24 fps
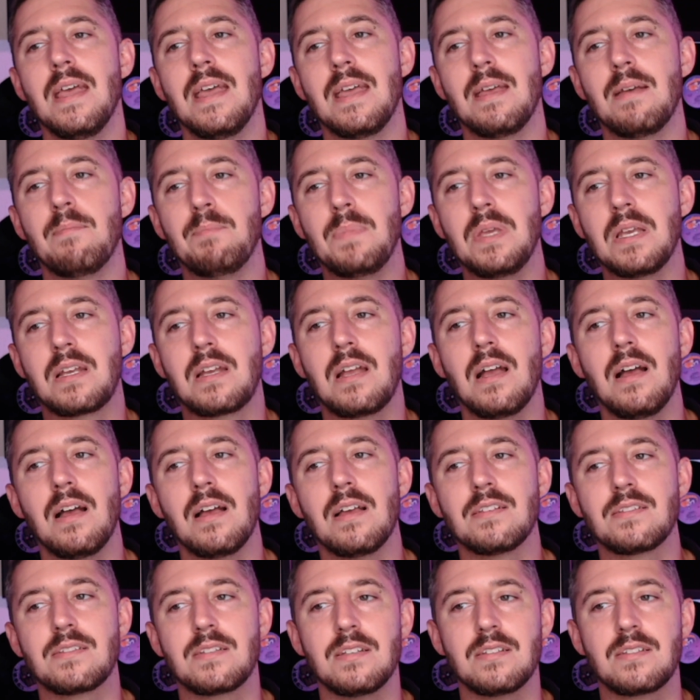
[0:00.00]

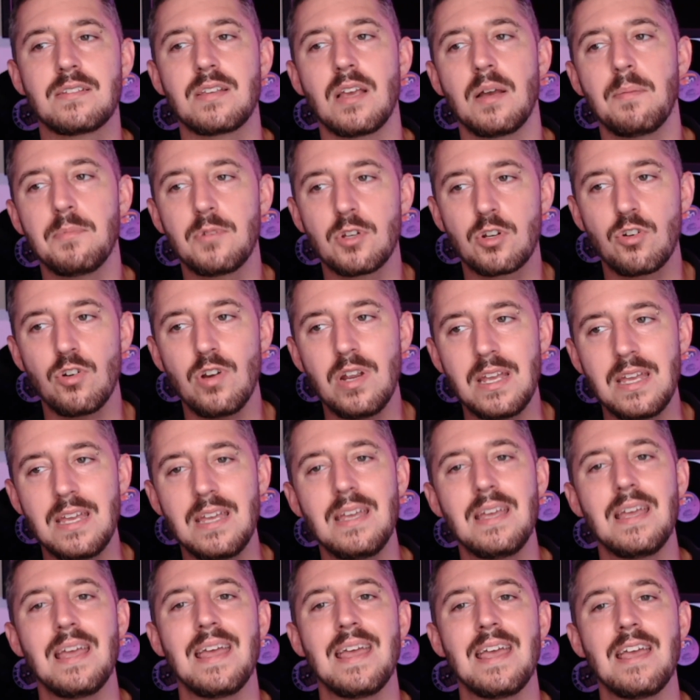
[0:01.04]
because to some
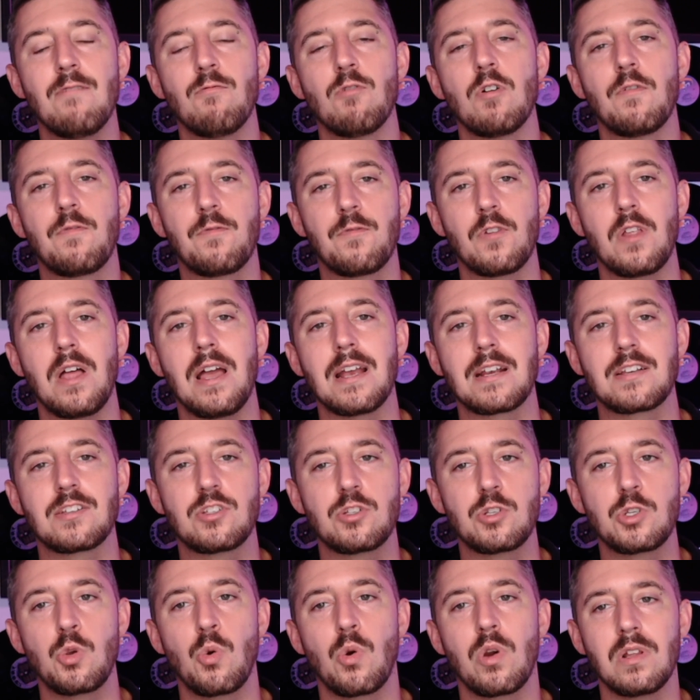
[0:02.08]
degree, it
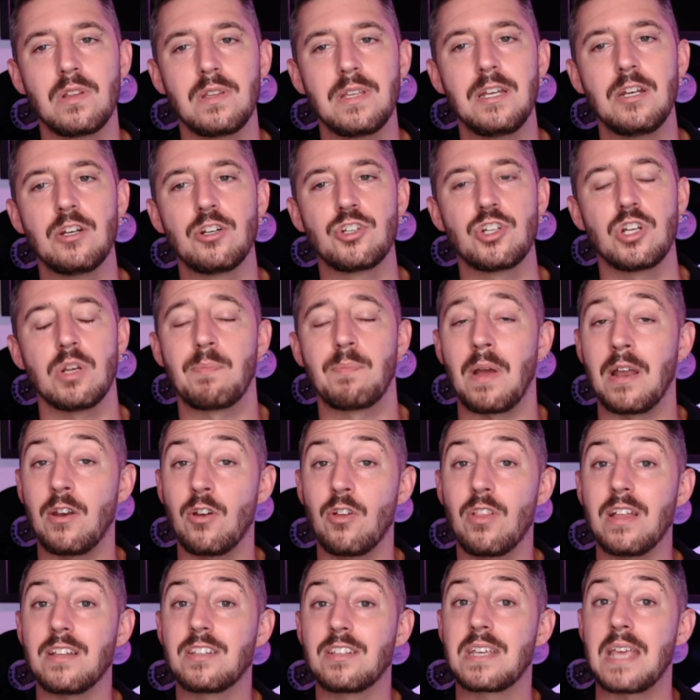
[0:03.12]
reflects your leadership. I
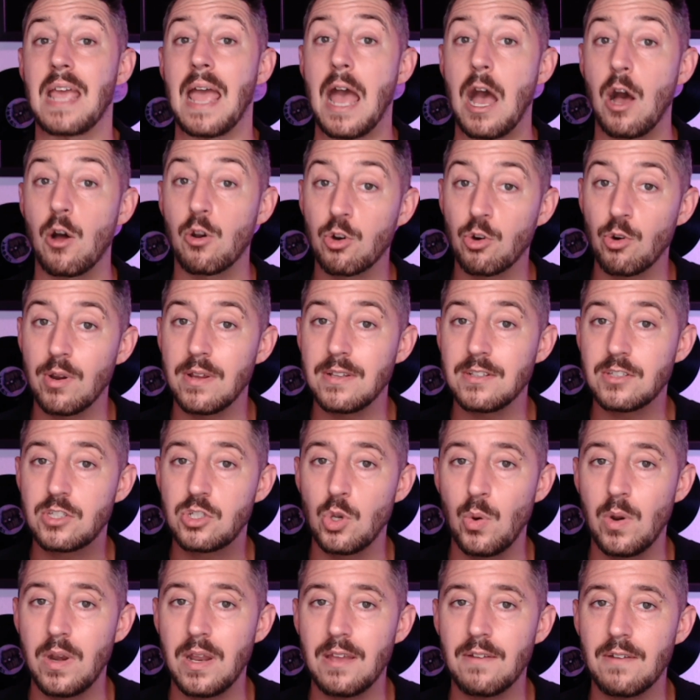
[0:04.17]
know that's
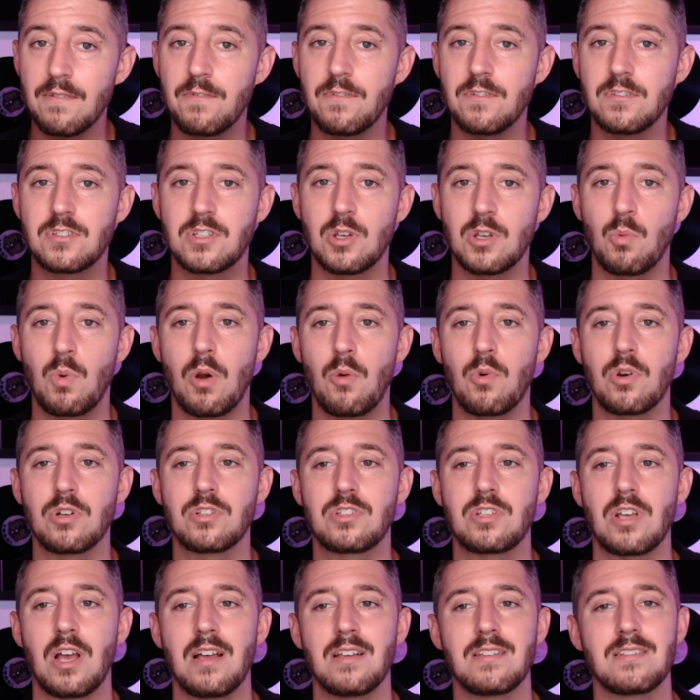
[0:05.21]
counterintuitive to what we're
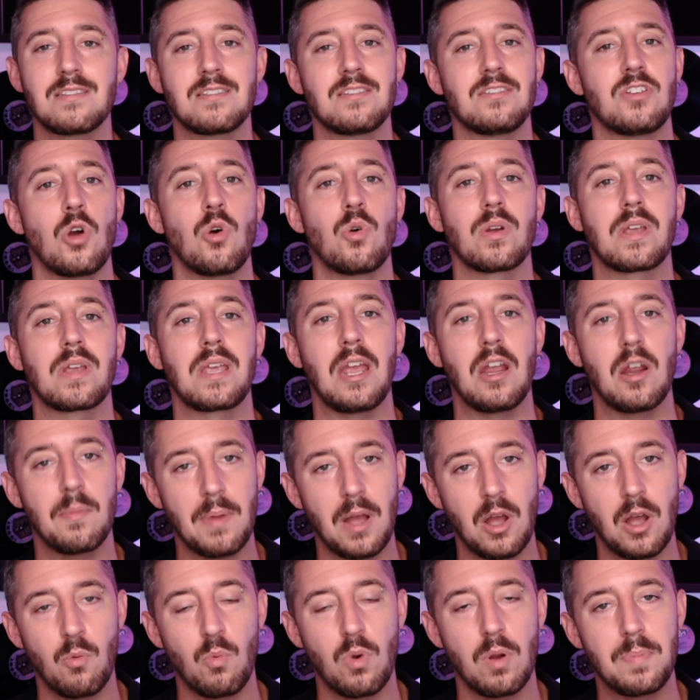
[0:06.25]
taught, is don't care
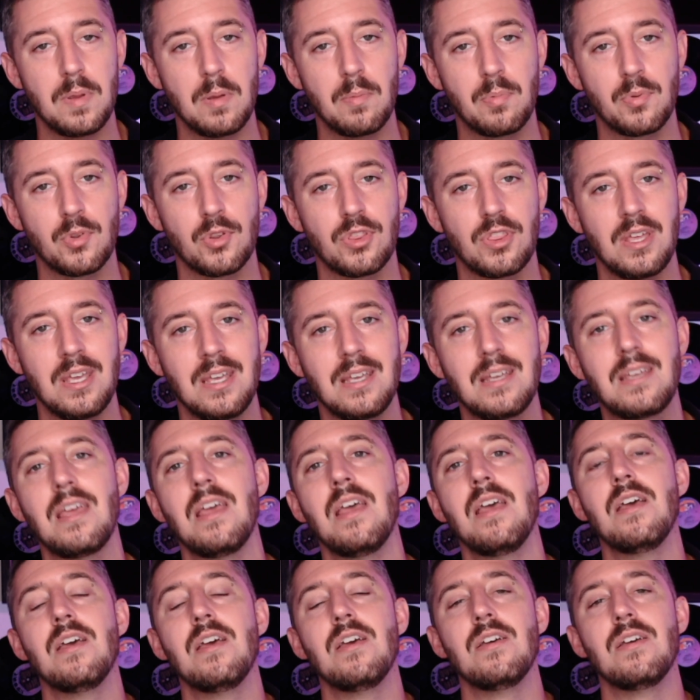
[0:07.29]
about what people think.
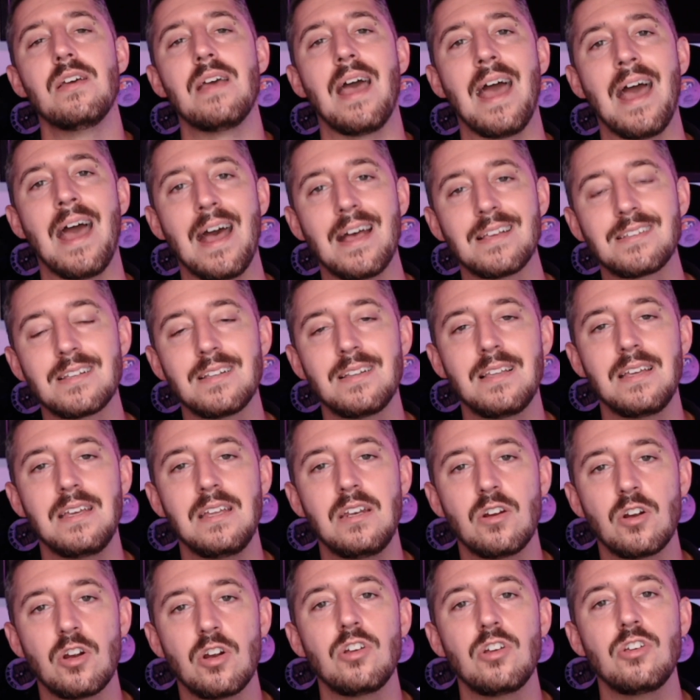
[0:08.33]
As a
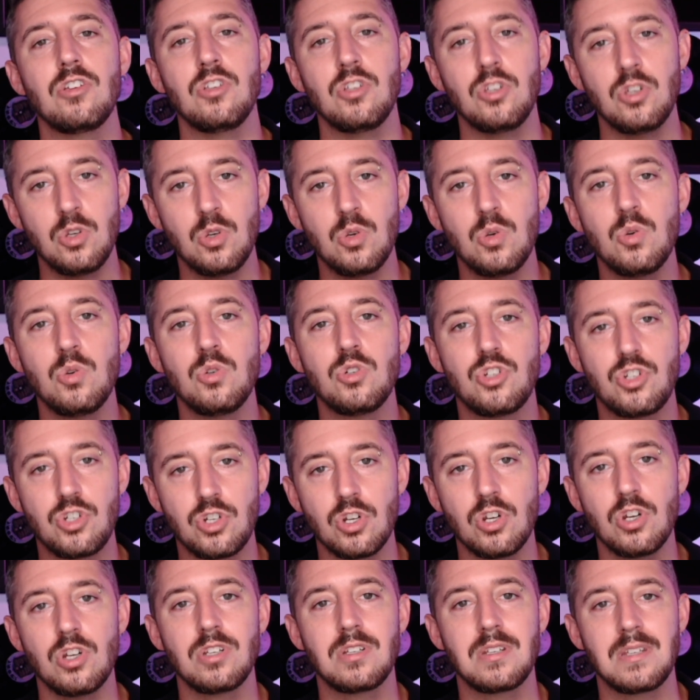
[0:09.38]
leader, you
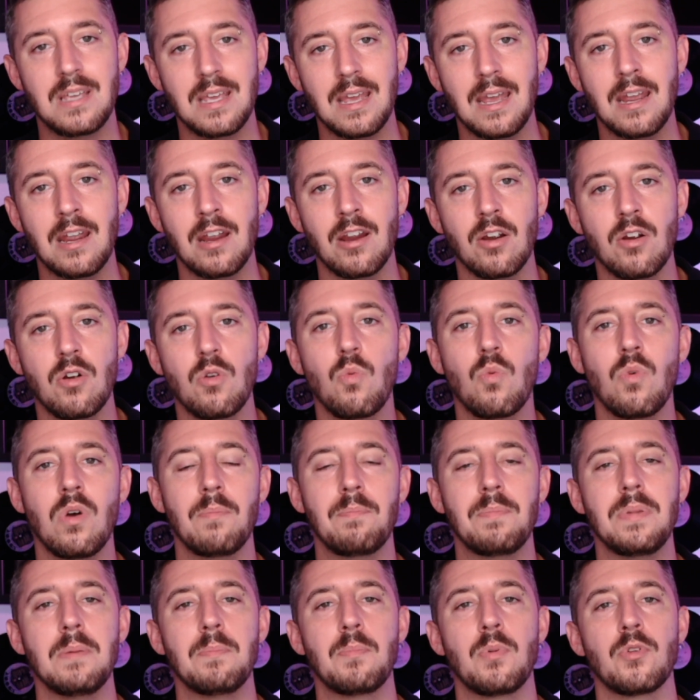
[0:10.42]
should care
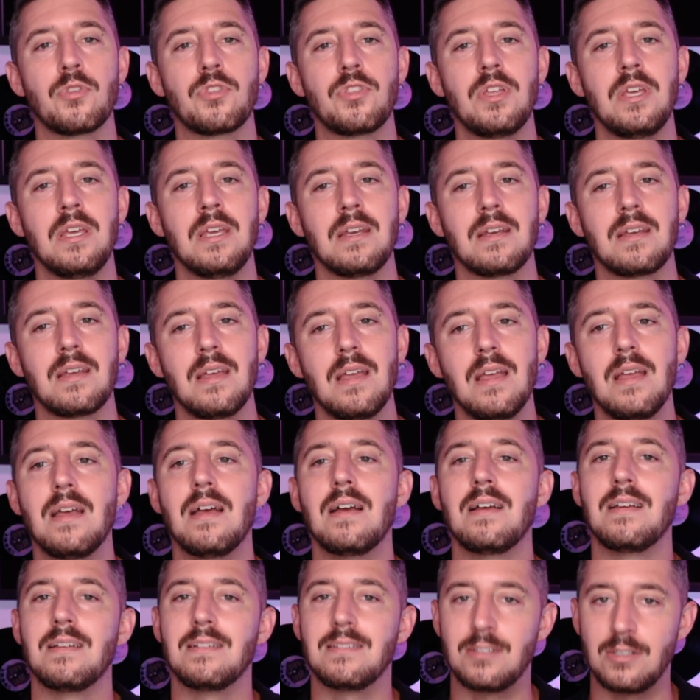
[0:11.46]
what people think
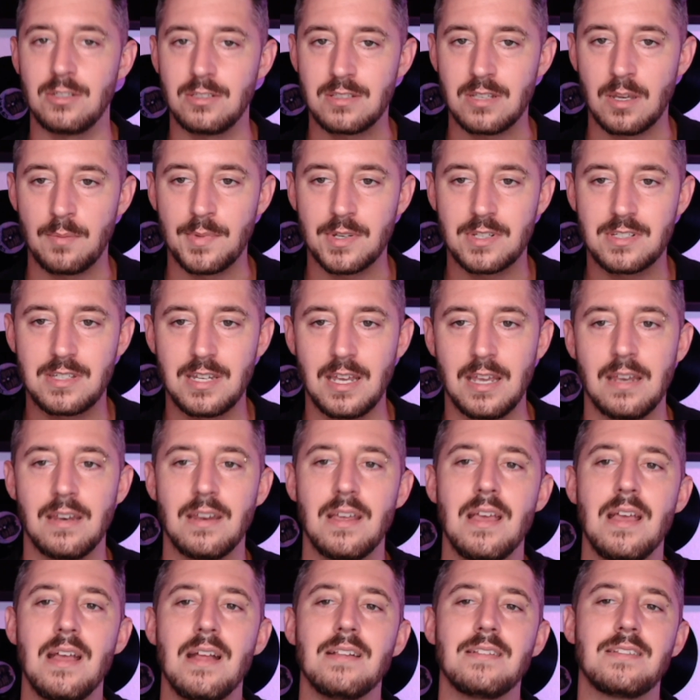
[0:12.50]
to some extent.
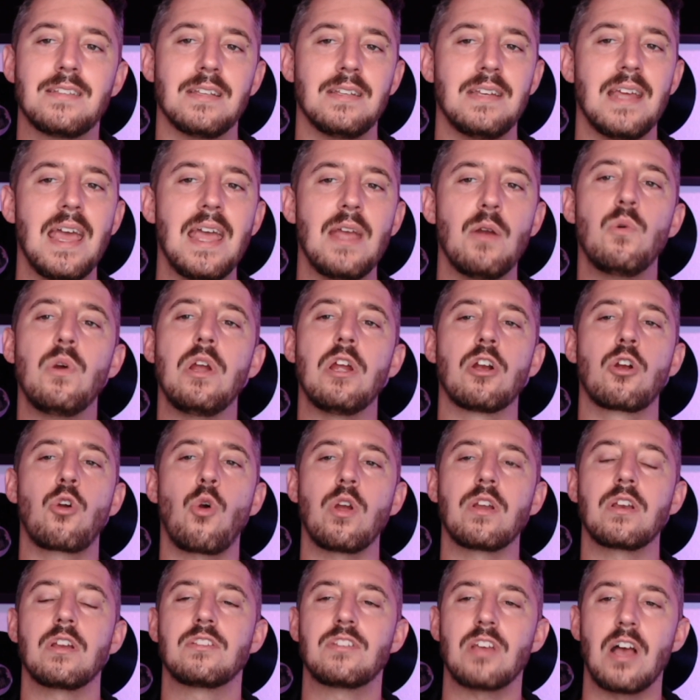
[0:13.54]
Today, we are
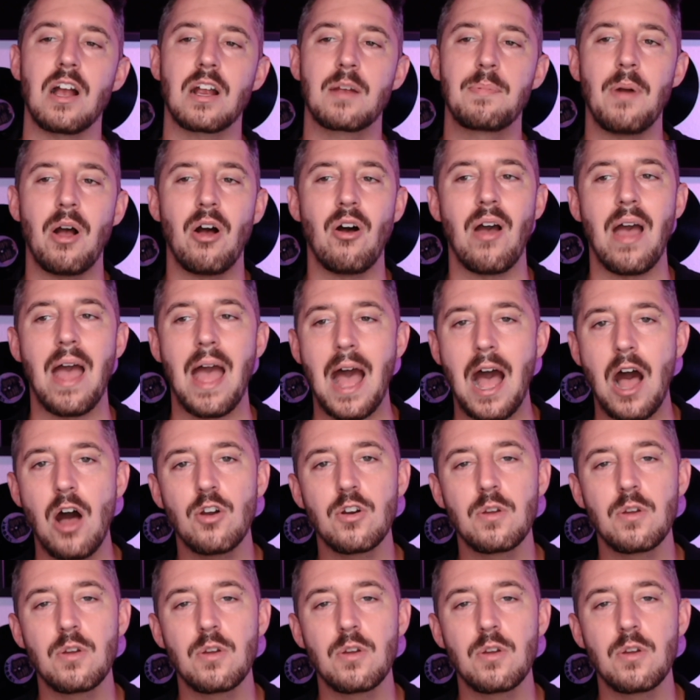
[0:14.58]
going to talk about how to